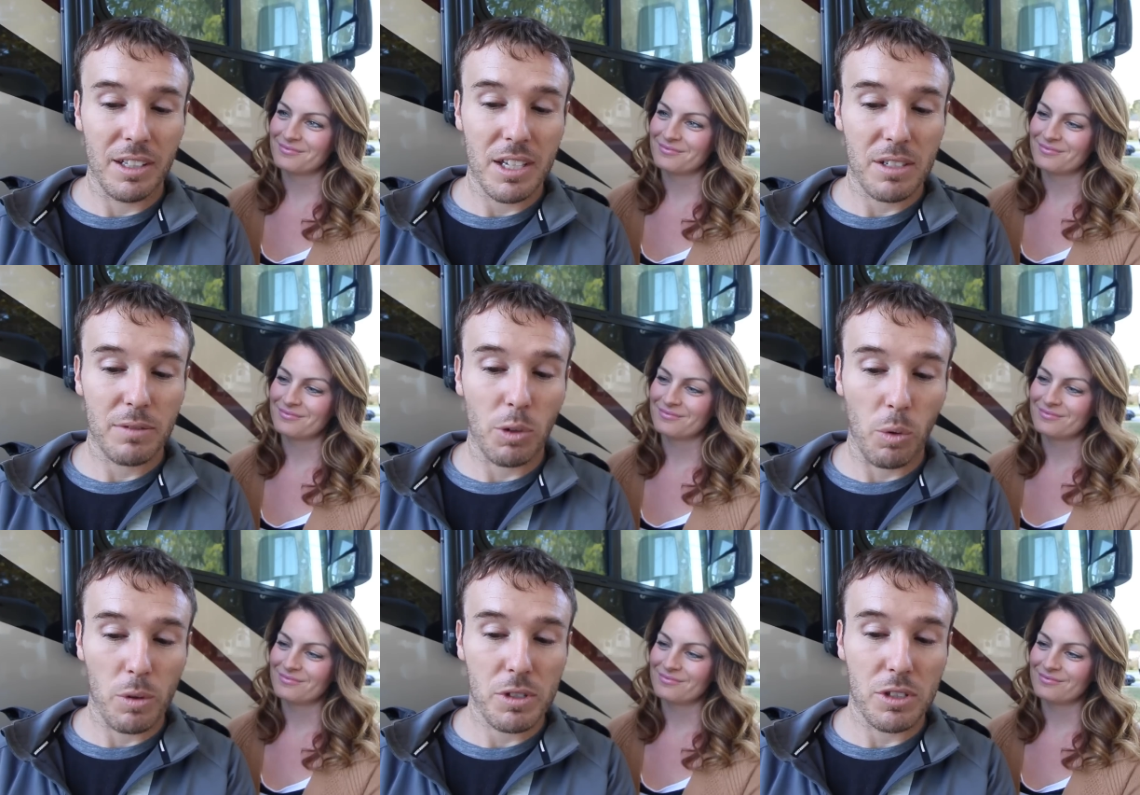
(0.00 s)
Speaker 1: unless of
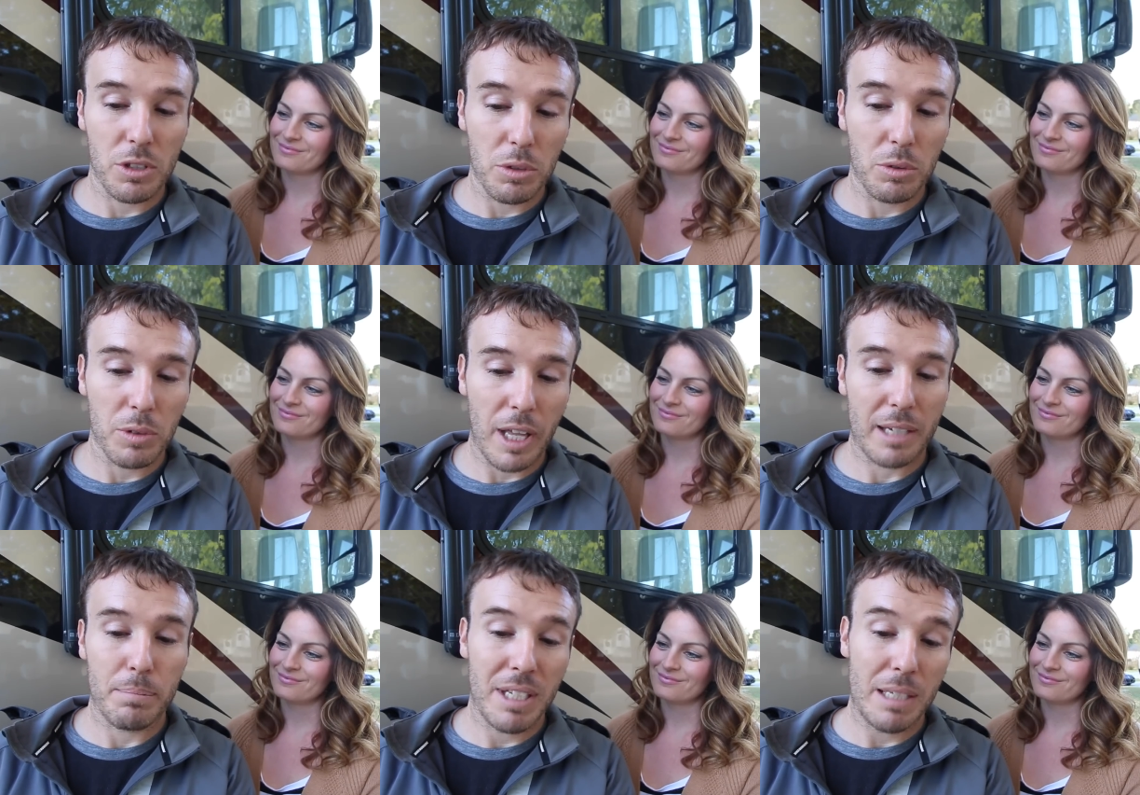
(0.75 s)
course you,
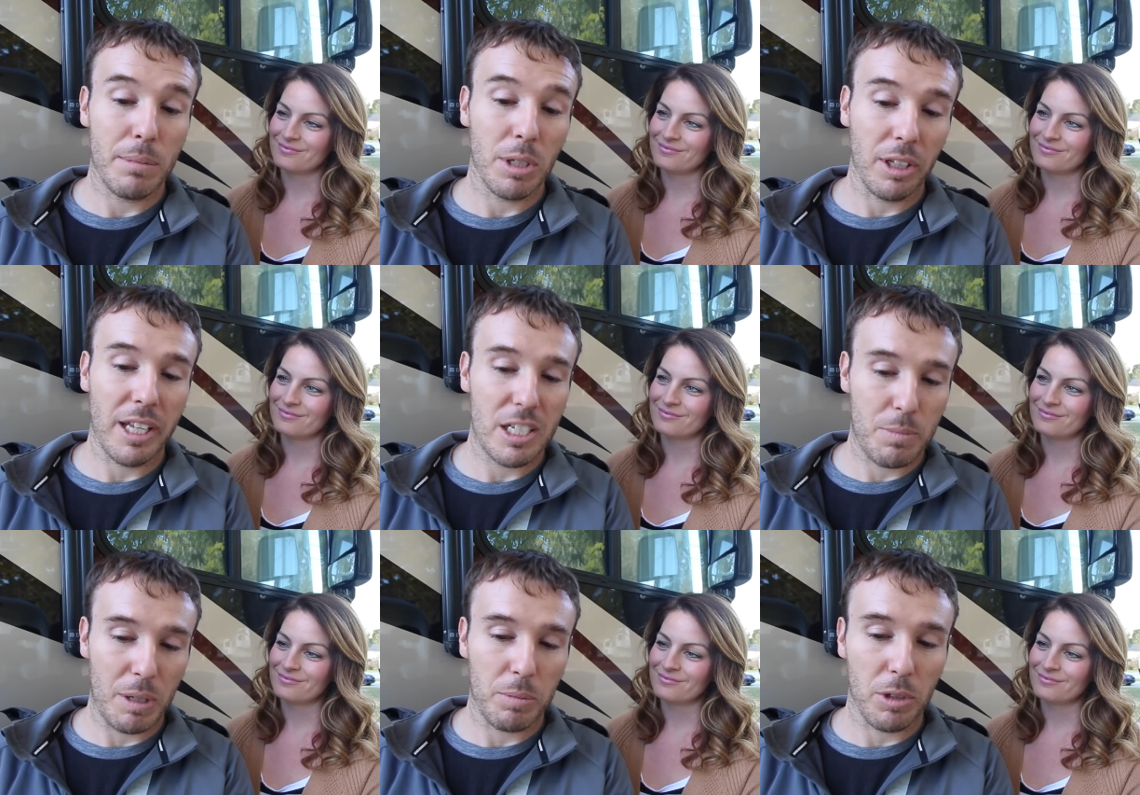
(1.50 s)
like many
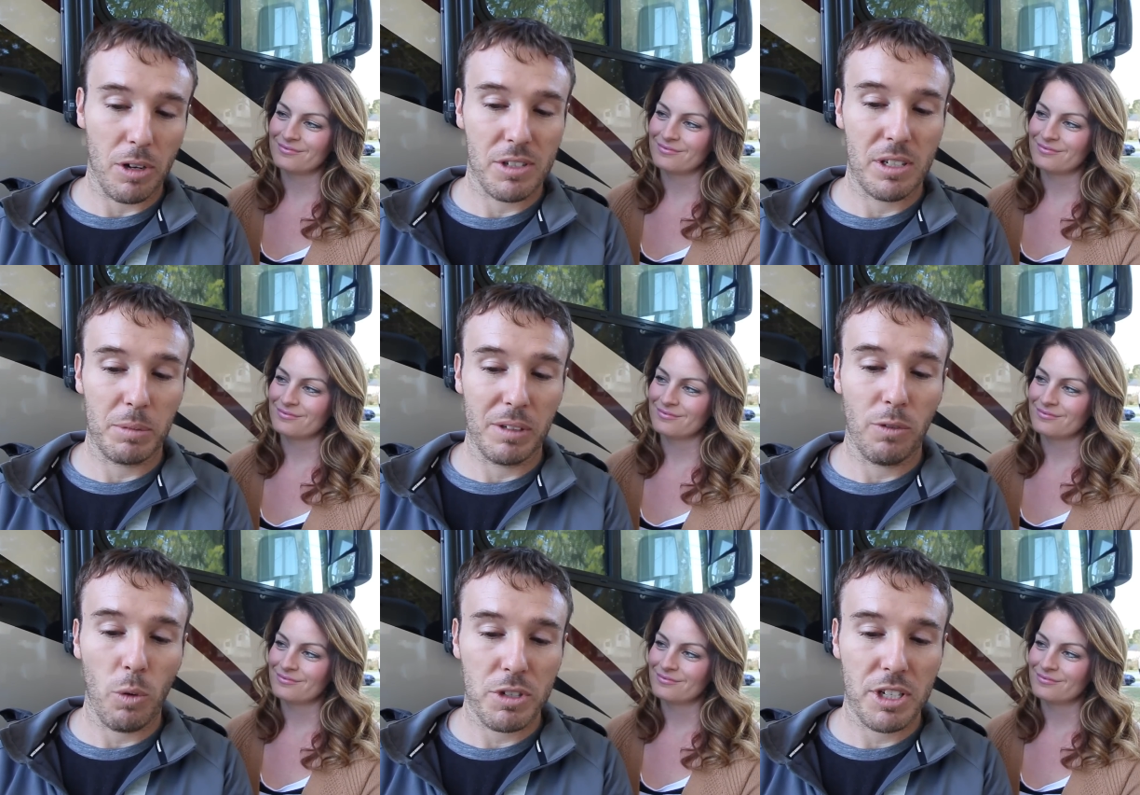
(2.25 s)
middle-aged people, are simply
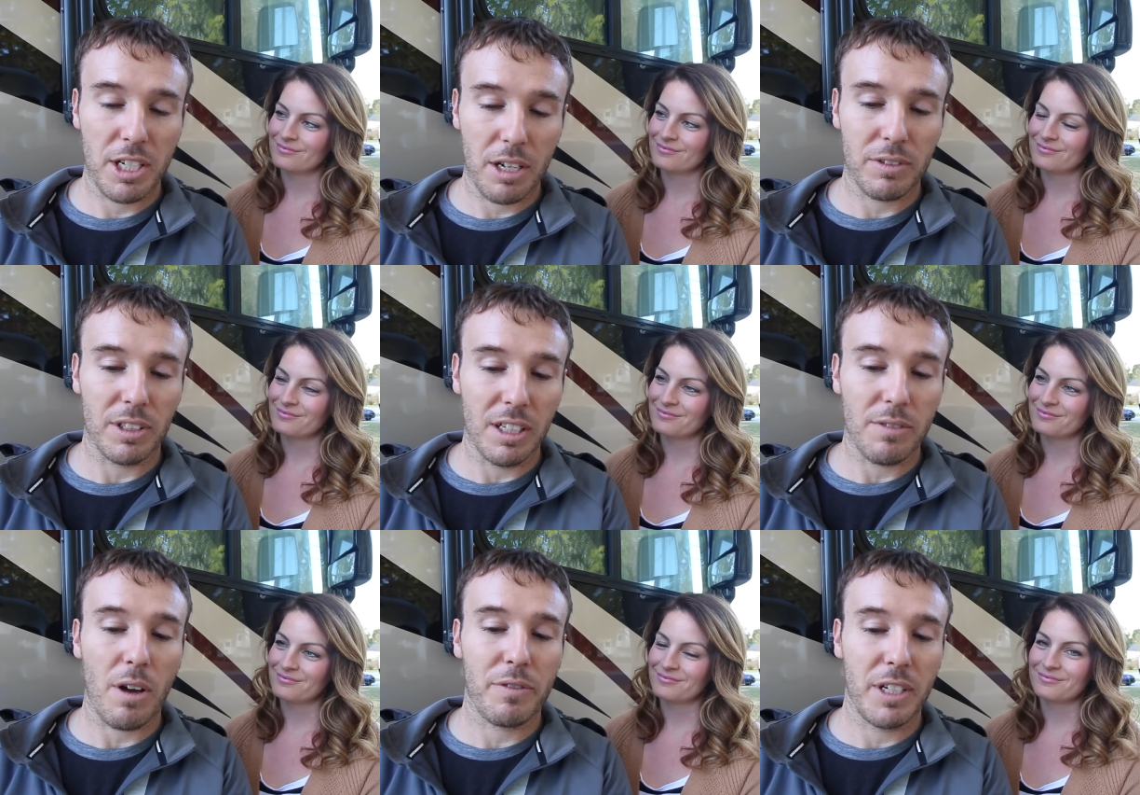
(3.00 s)
fortunate enough to
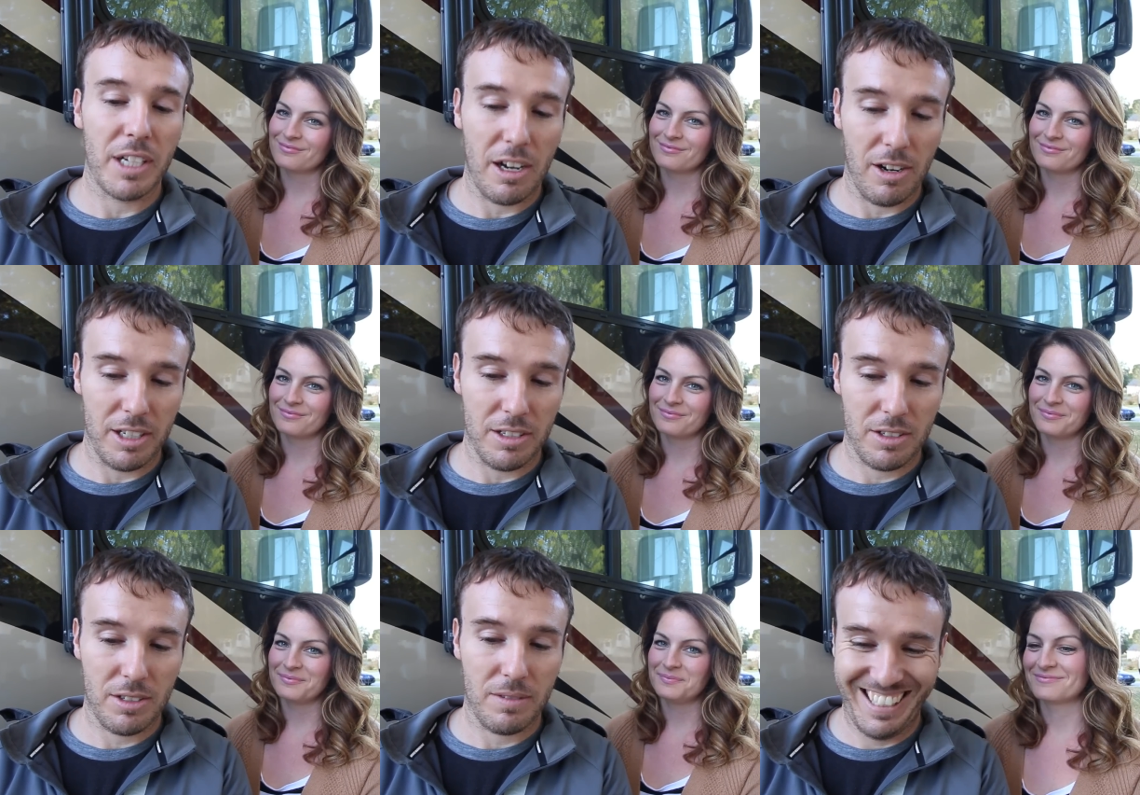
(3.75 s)
live off an
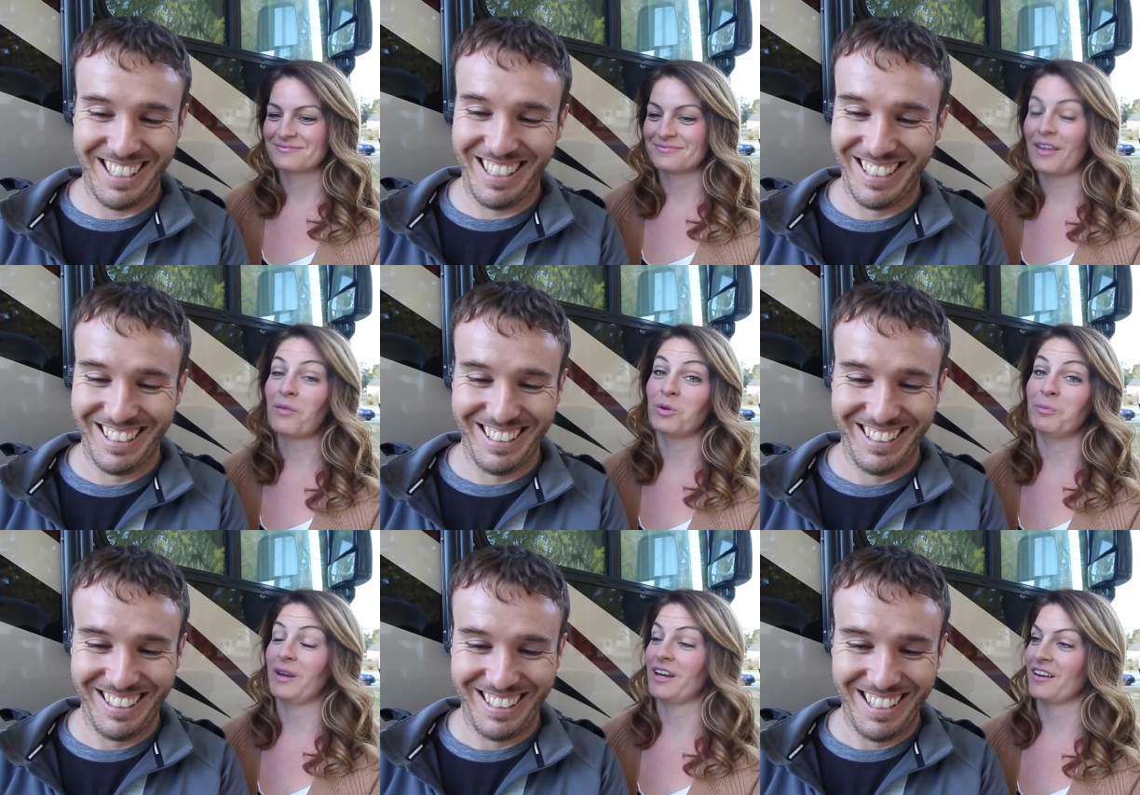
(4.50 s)
inheritance.
Speaker 2: That
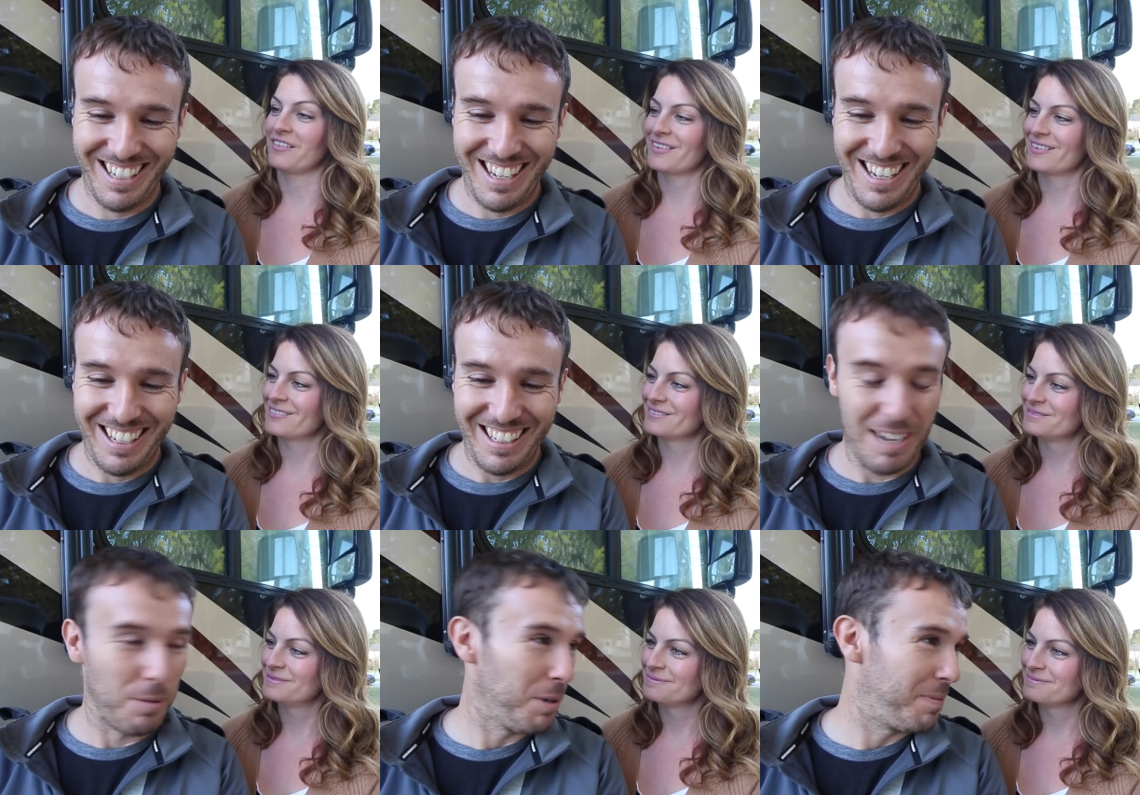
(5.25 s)
would be nice.
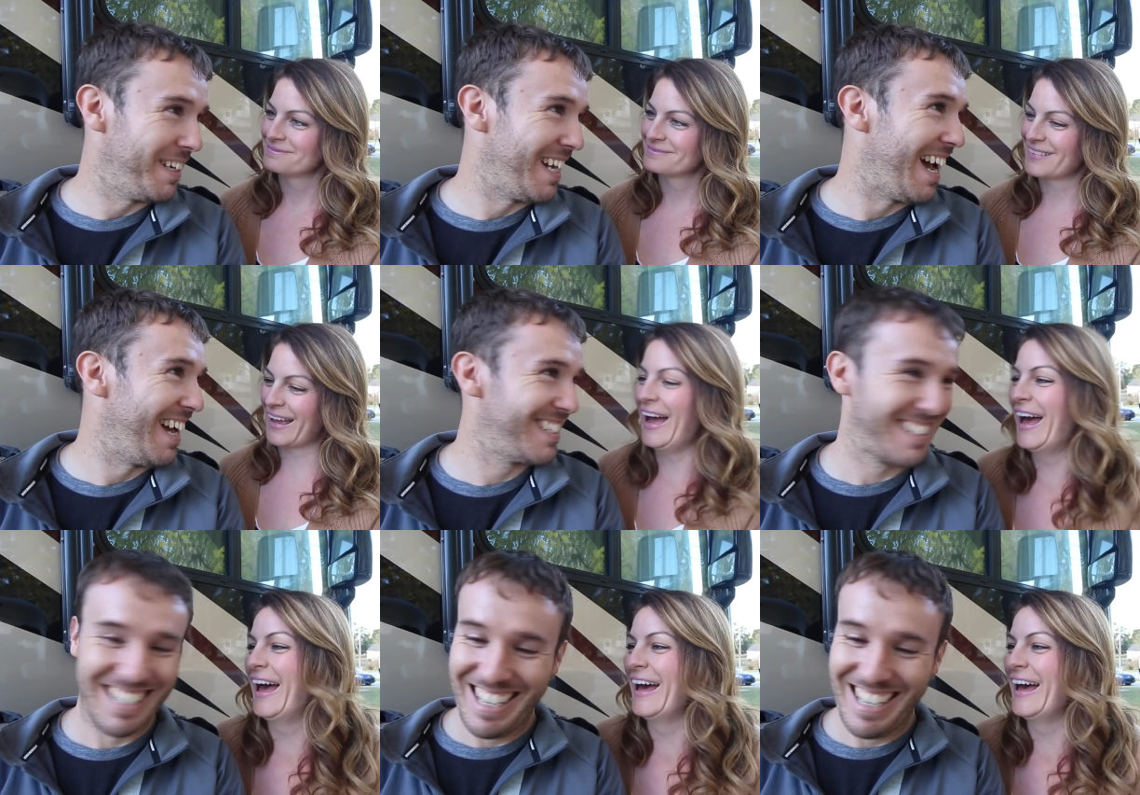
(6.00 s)
Speaker 1: It would be nice.